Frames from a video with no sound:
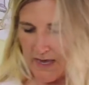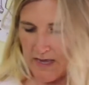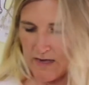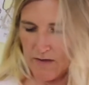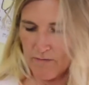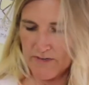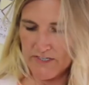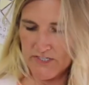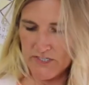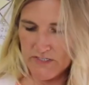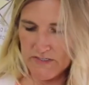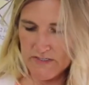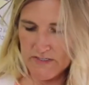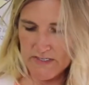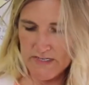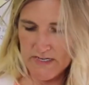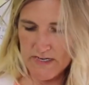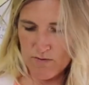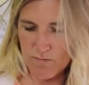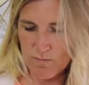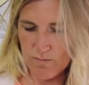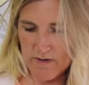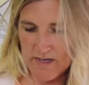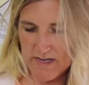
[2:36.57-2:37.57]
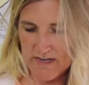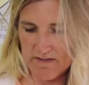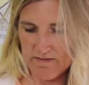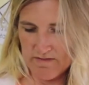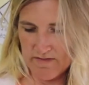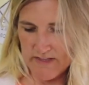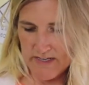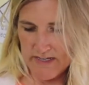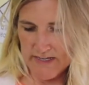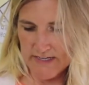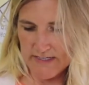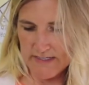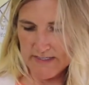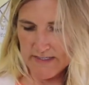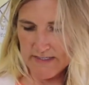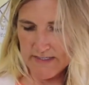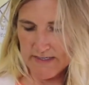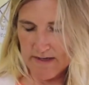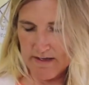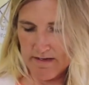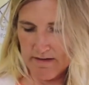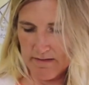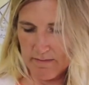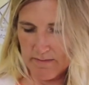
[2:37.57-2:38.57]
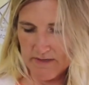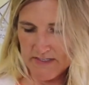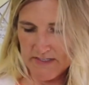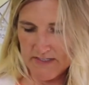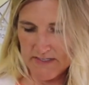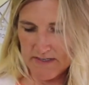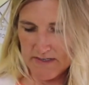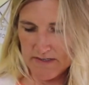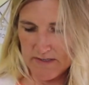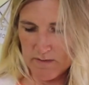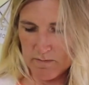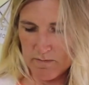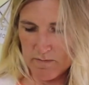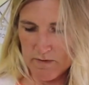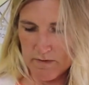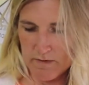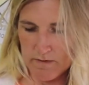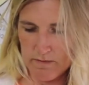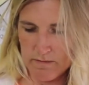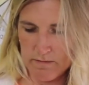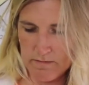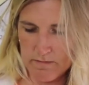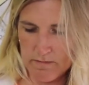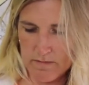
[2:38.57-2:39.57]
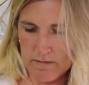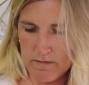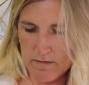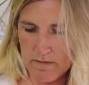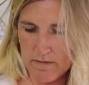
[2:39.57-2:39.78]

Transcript: And we just need 1 of these. So let me see your spoon.